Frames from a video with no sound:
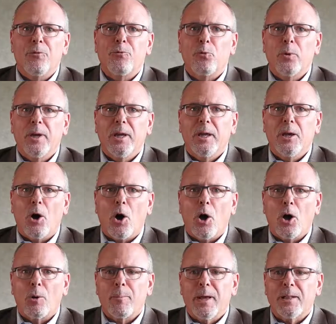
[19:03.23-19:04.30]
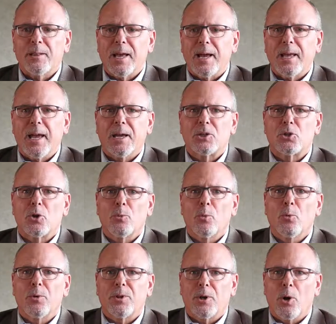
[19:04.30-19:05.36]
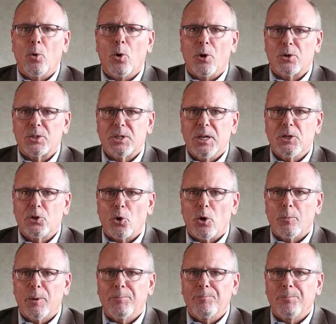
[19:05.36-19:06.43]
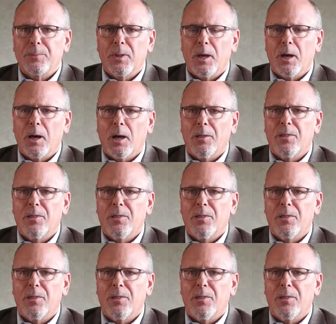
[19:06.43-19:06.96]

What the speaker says: If we augment that gas turbine with an ORC turbine,